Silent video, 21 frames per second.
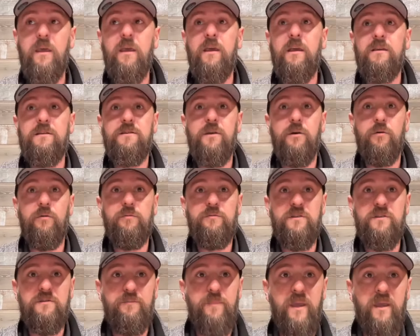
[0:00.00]
So
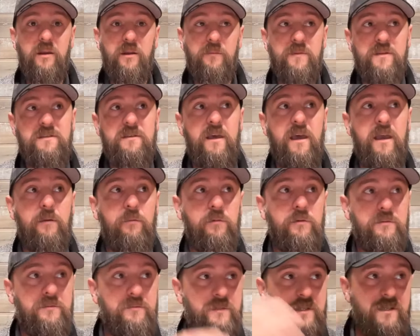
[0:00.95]
just picking up the slack
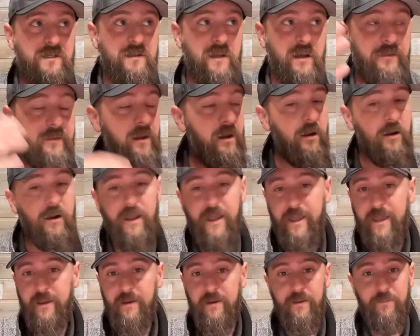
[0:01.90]
where she's not there.
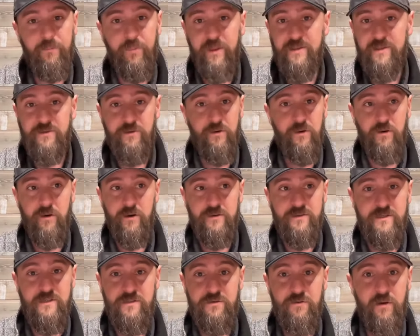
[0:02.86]
And bless her heart,
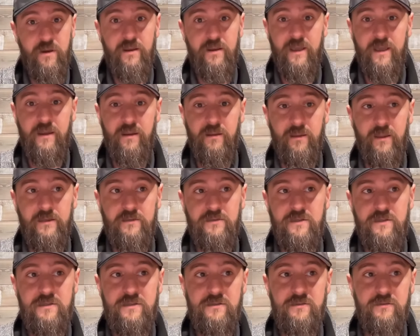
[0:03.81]
she's great at it. Like
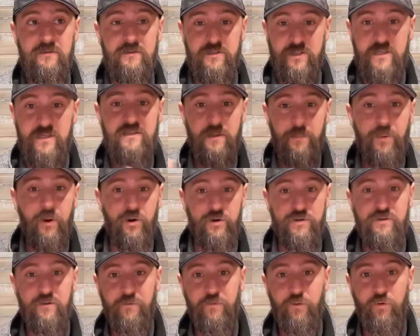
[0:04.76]
she's she's the
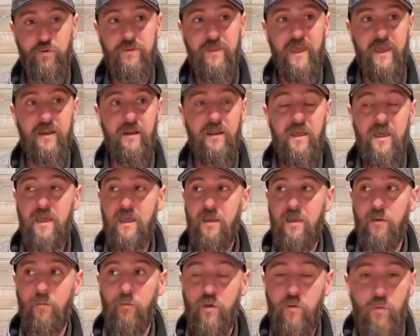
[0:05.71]
person for that.
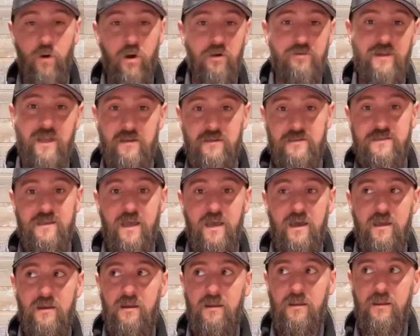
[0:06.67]
We walked
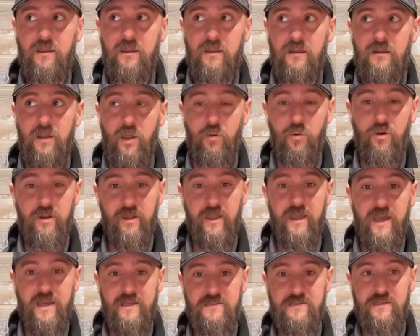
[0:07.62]
outside, loaded a
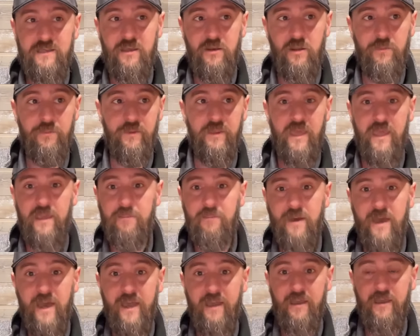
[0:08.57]
guy, skid up, and came
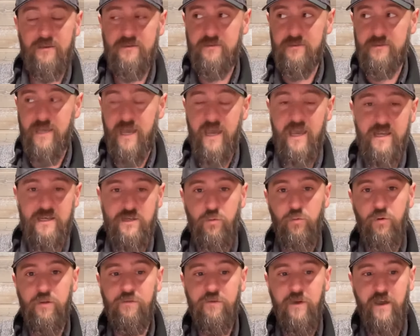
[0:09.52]
back. Ty had
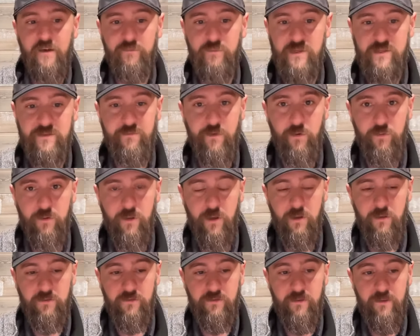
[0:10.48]
25 missed phone
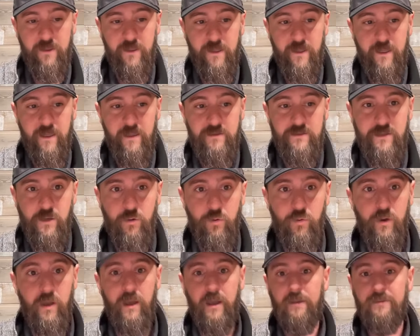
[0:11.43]
calls.
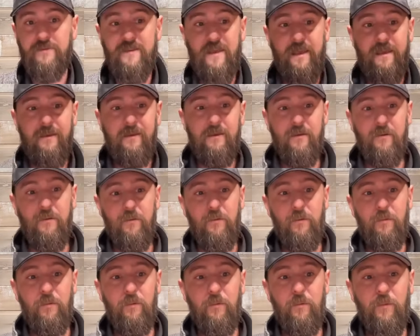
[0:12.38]
So it's like,
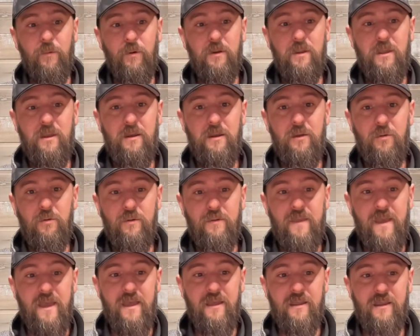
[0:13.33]
what do you do with
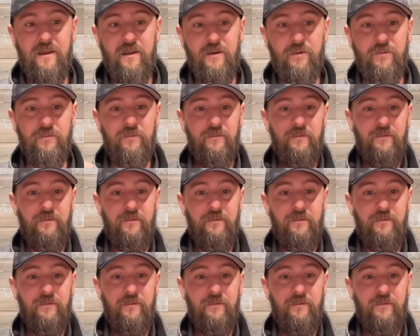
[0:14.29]
that? You know,